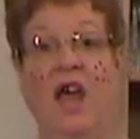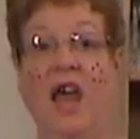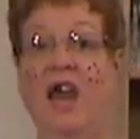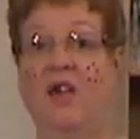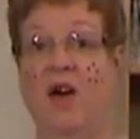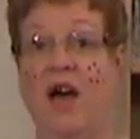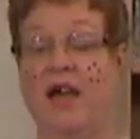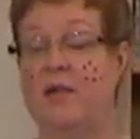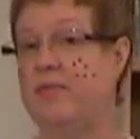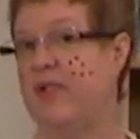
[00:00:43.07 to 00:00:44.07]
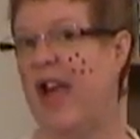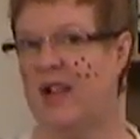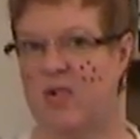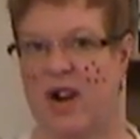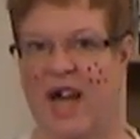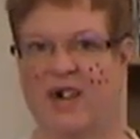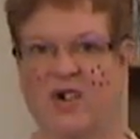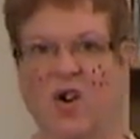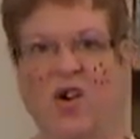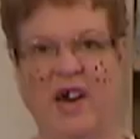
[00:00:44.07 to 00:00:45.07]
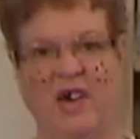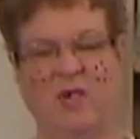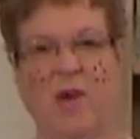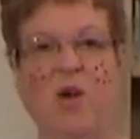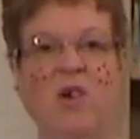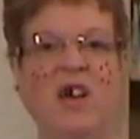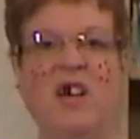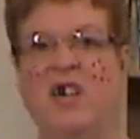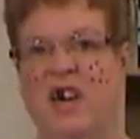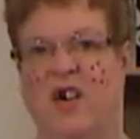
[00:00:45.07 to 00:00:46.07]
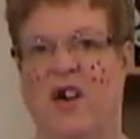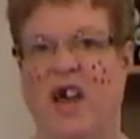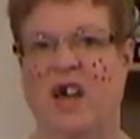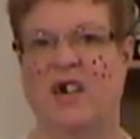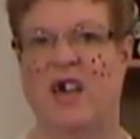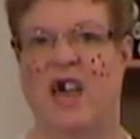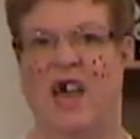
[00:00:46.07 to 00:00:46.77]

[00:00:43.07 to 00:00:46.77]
Anyway, that's when I started smoking cigarettes,